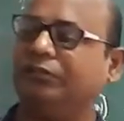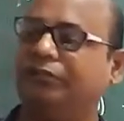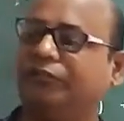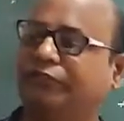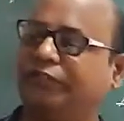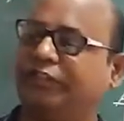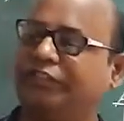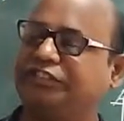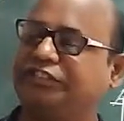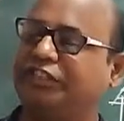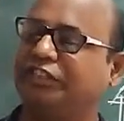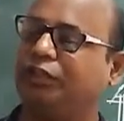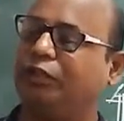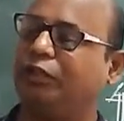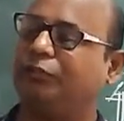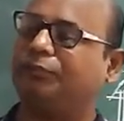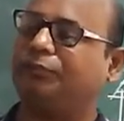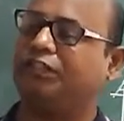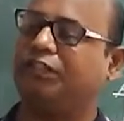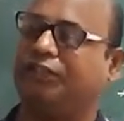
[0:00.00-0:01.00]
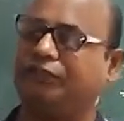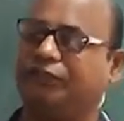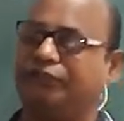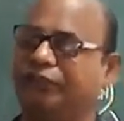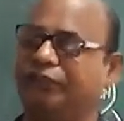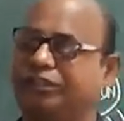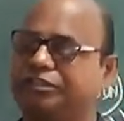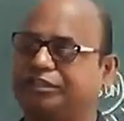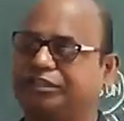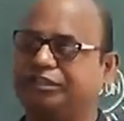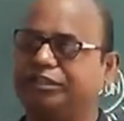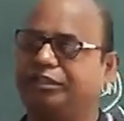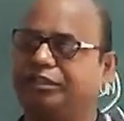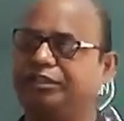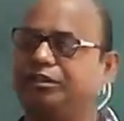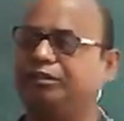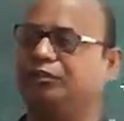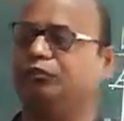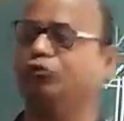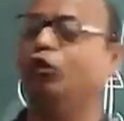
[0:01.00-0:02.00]
freezer of the refrigerator.
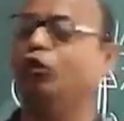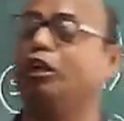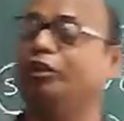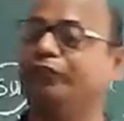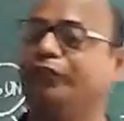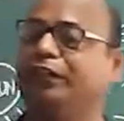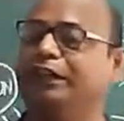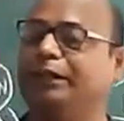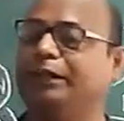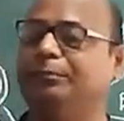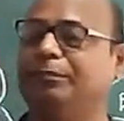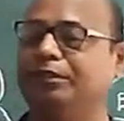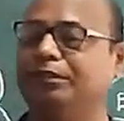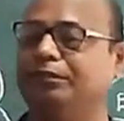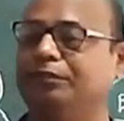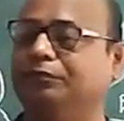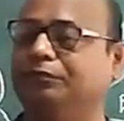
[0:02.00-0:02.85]
What will happen?